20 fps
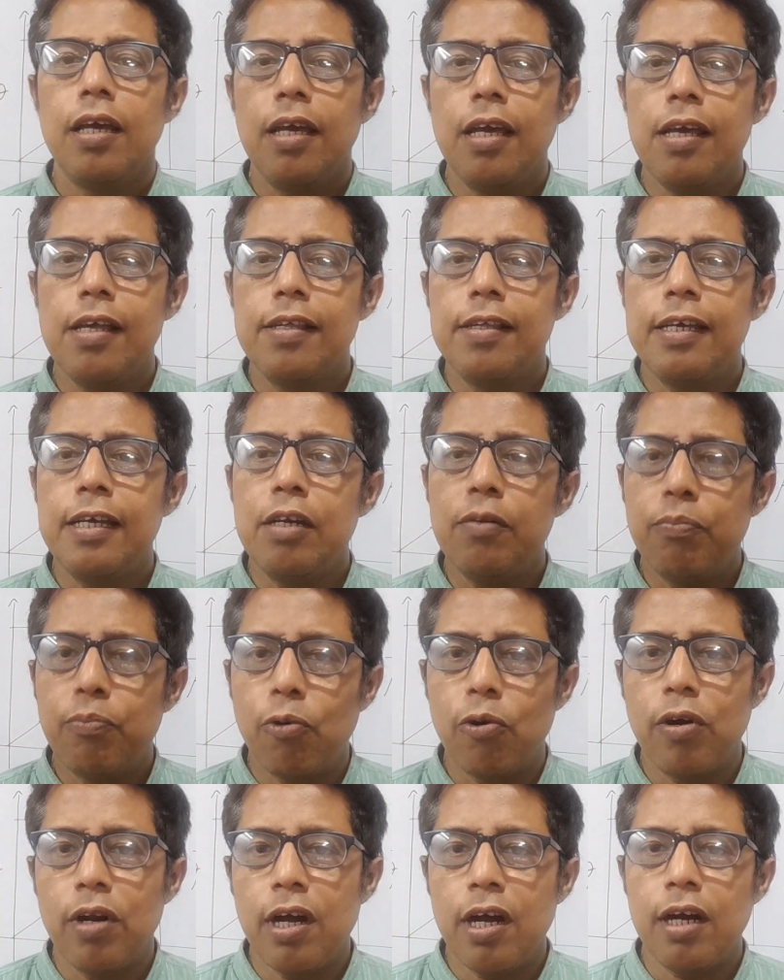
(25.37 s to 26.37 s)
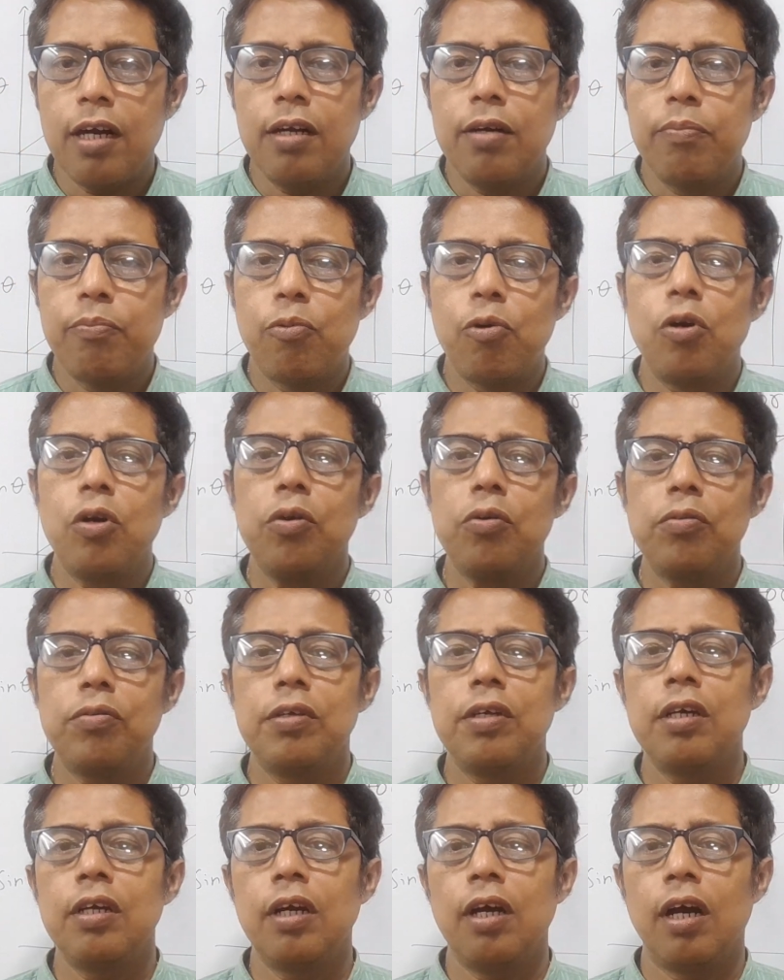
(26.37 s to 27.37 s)
is in product
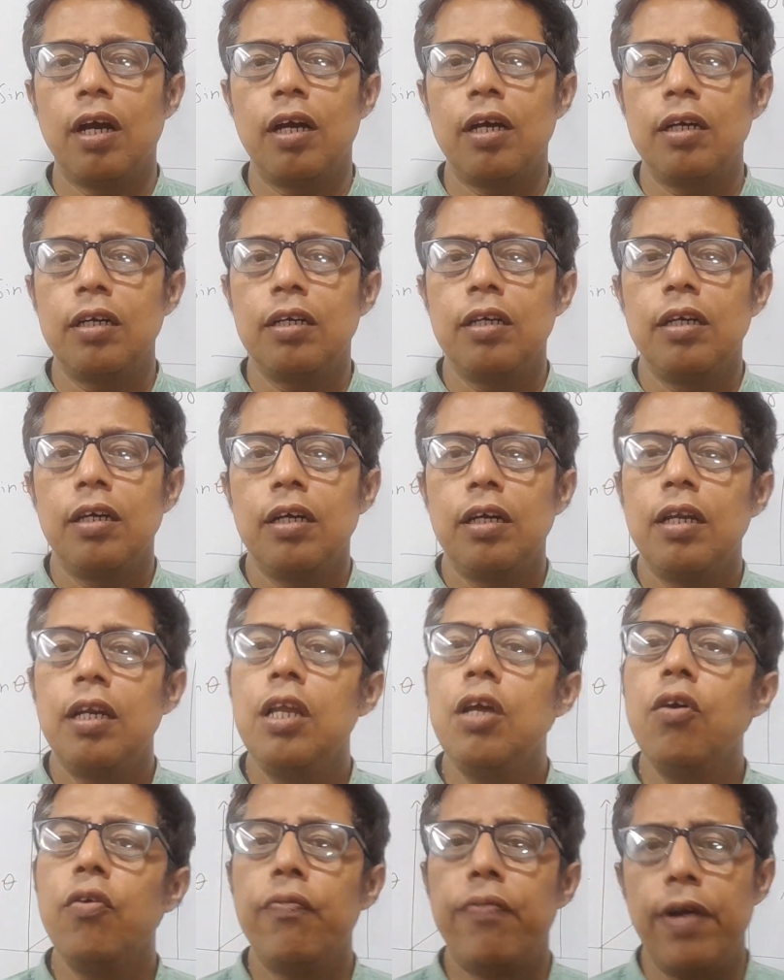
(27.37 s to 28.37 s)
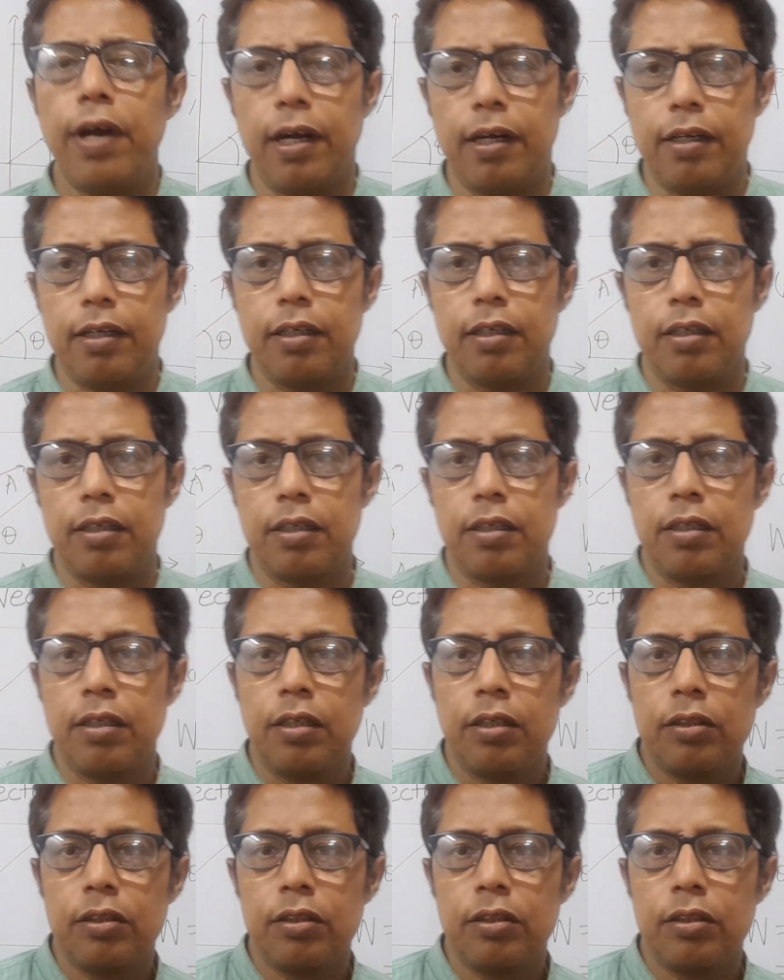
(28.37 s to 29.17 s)
producing a new vectors.